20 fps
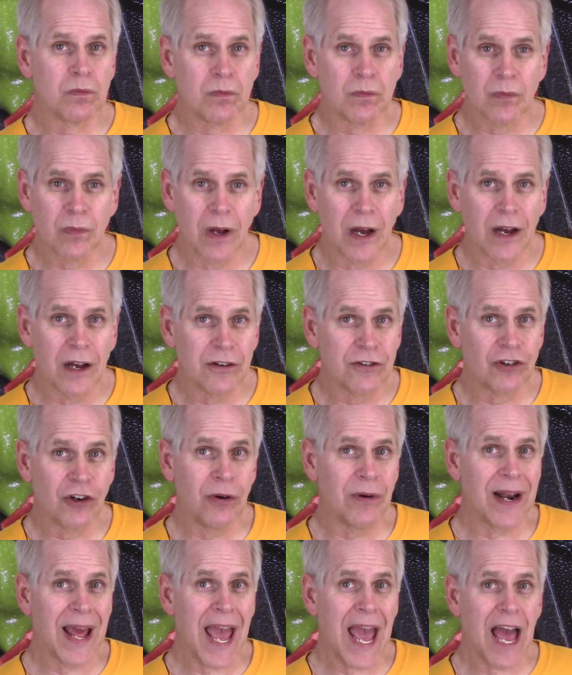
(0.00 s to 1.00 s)

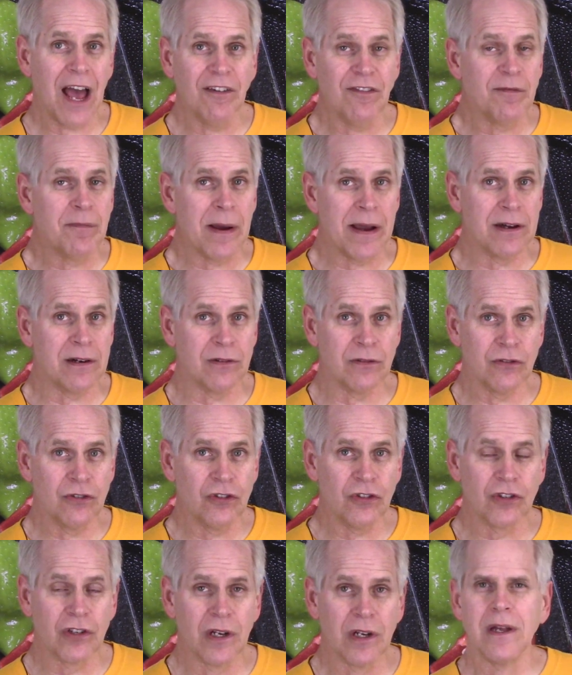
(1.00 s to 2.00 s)
2.5
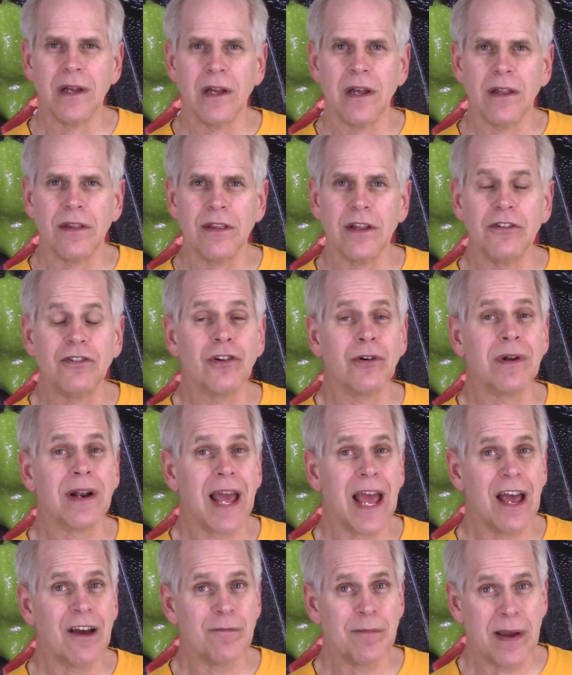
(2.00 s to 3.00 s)
pounds, the
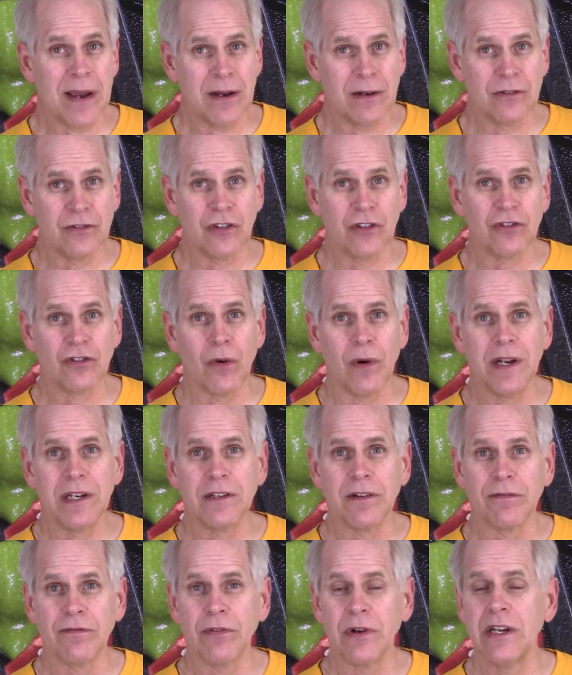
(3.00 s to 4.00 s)
2.5 pounds is going
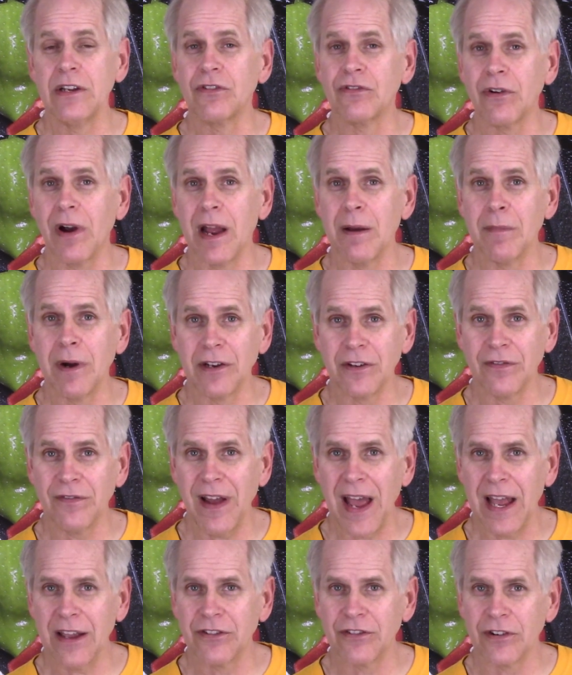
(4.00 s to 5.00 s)
to freeze dry much
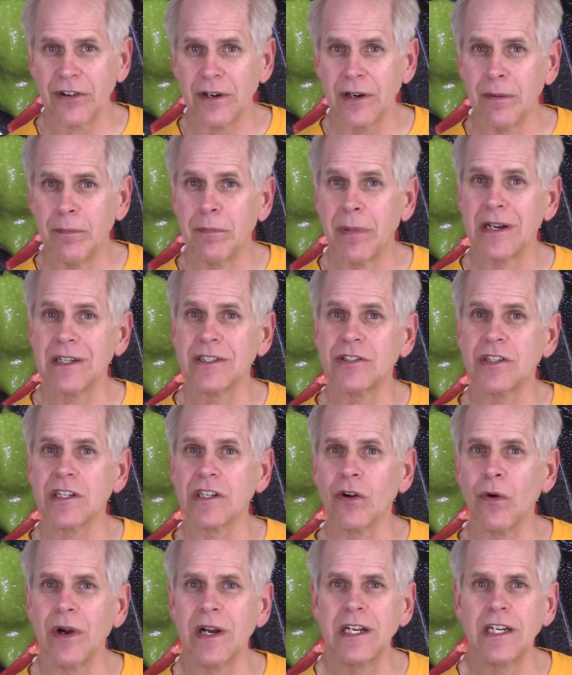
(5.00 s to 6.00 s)
faster. But is it
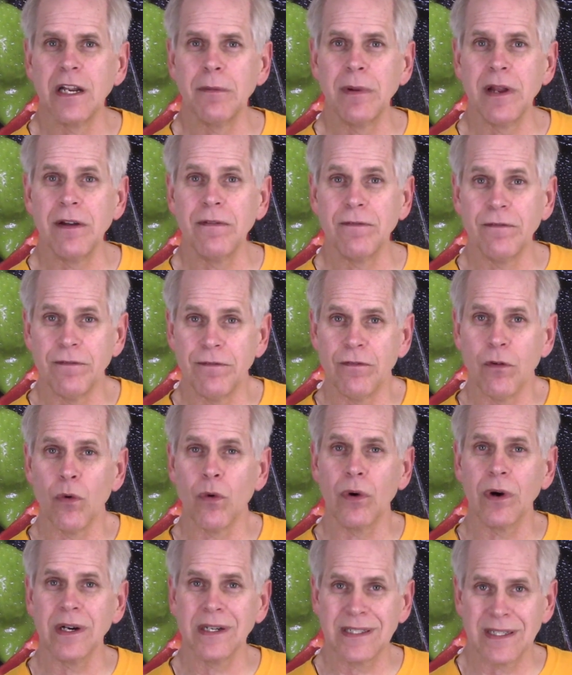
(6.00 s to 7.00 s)
going to be
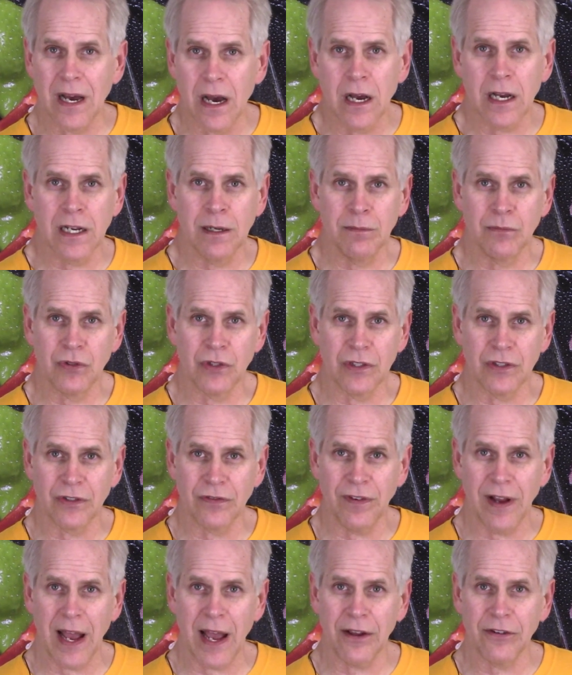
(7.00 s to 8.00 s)
4 times as
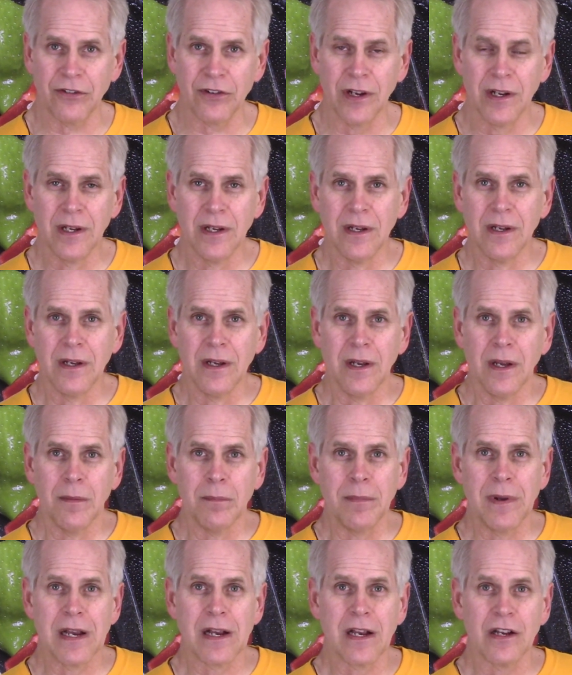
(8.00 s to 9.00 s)
fast?
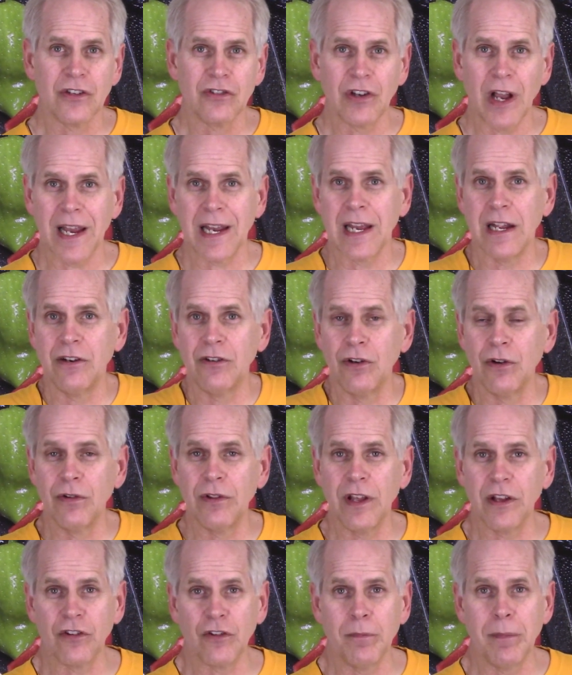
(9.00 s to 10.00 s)
Because I can do
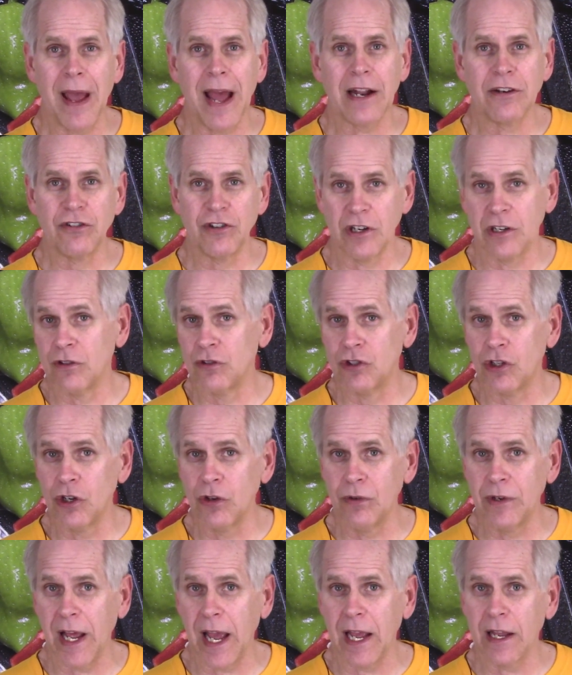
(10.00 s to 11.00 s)
this batch in
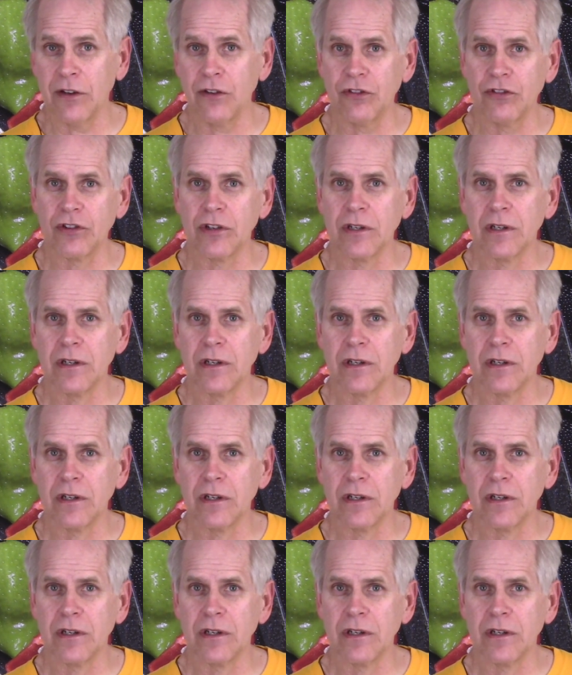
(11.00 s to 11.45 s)
2 days.